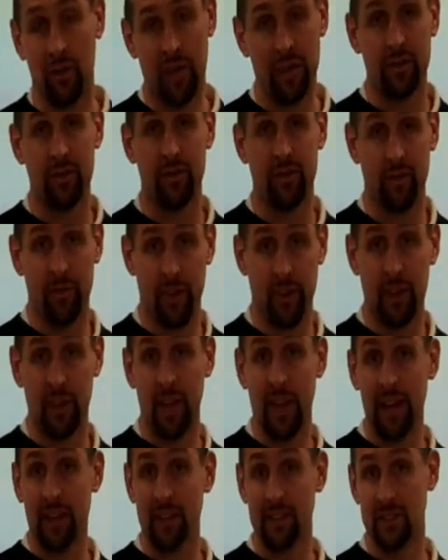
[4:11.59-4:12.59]
that's the
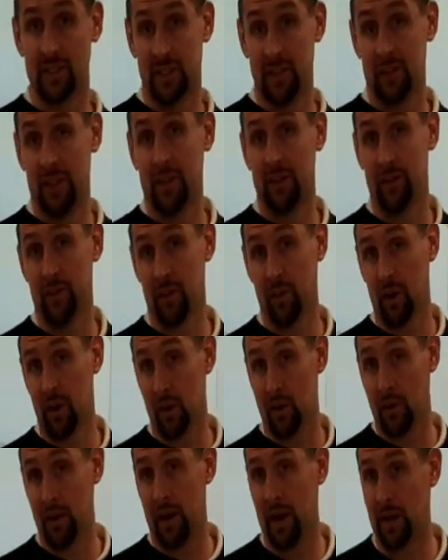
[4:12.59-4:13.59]
glycogen, that's for a
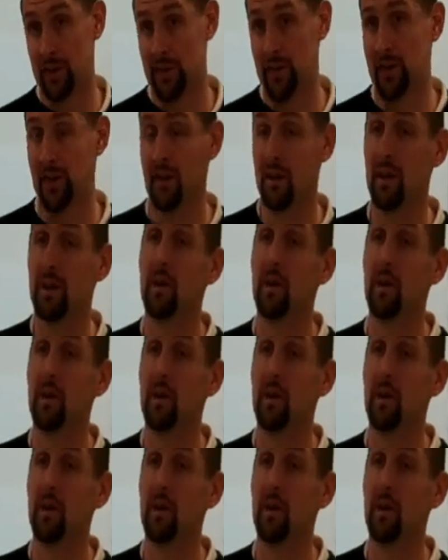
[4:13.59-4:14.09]
carbohydrate,